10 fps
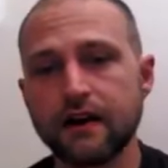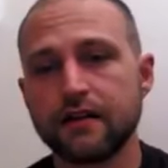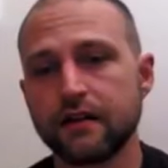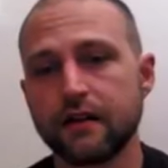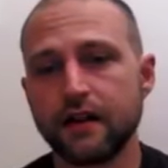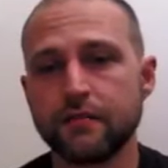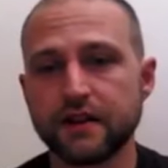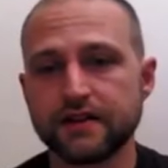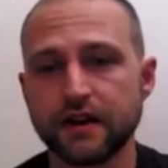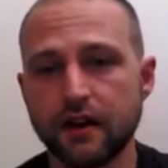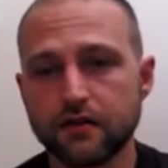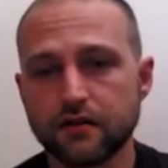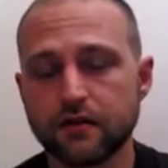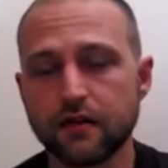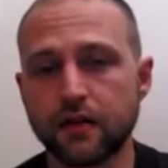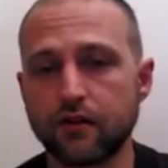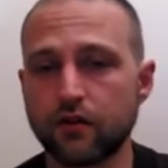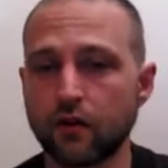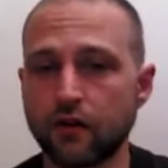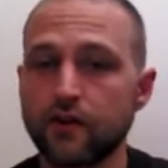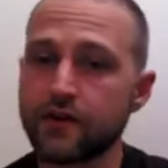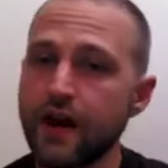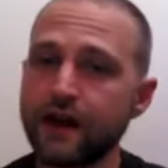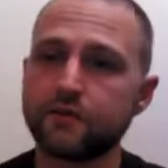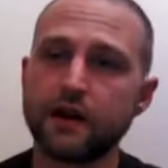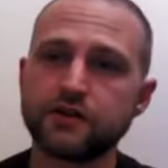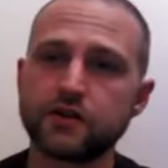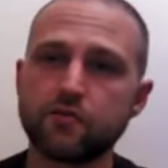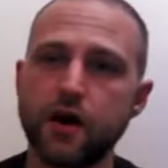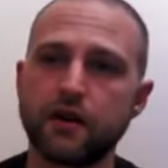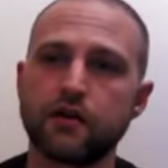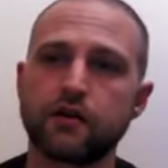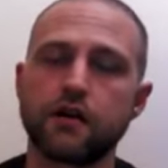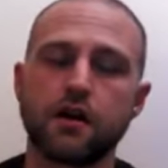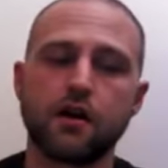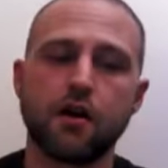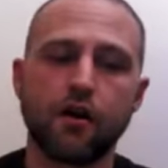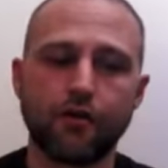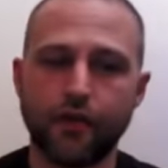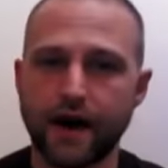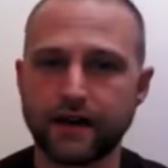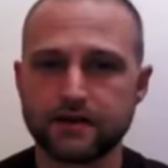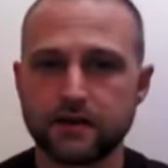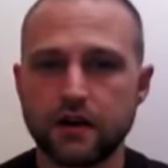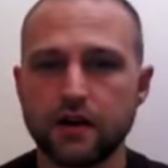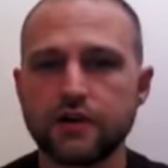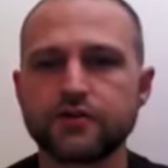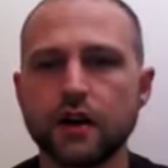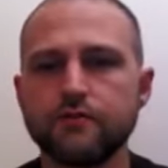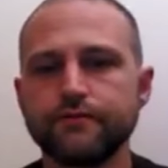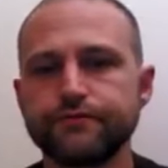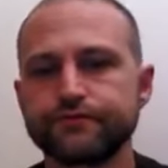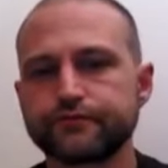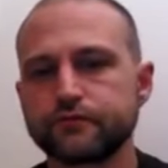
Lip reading: Anything that limits it is good. So that is my two penneth on that. So